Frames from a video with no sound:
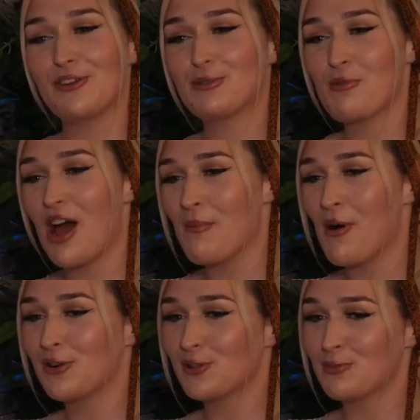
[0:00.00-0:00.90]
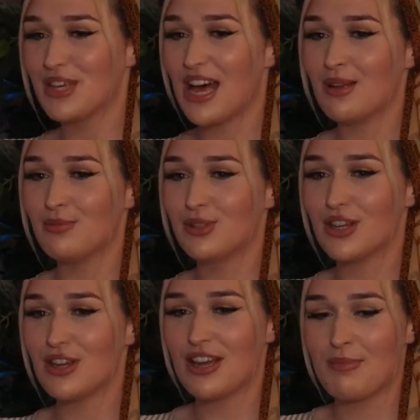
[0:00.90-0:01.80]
when you go to Primark, sometimes